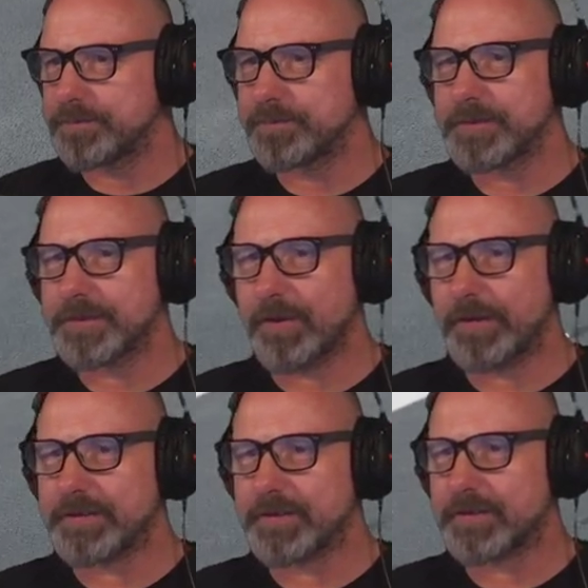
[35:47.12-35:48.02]
So
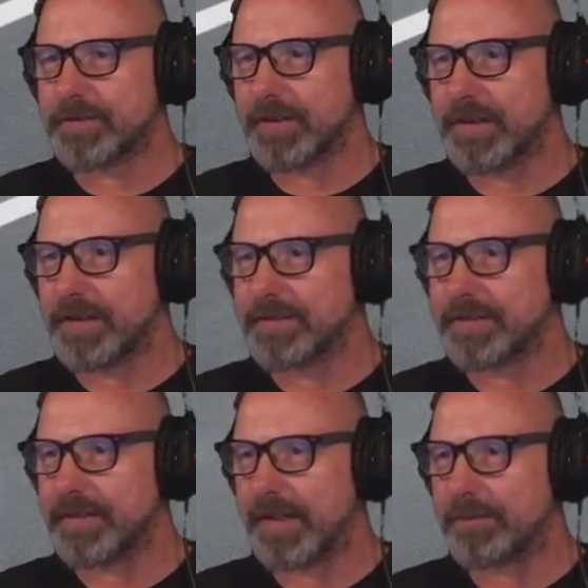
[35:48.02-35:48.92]
this is the
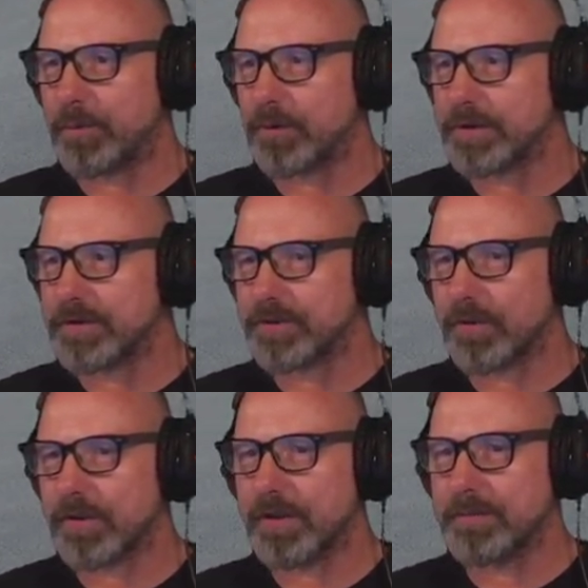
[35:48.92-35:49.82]
city airport in
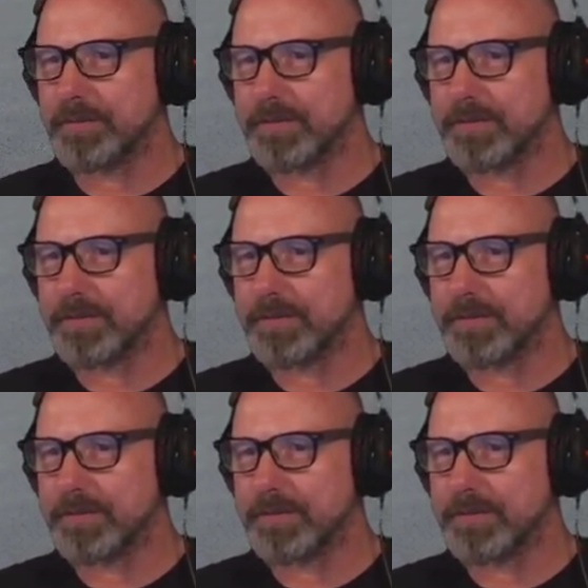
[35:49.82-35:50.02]
Stockholm.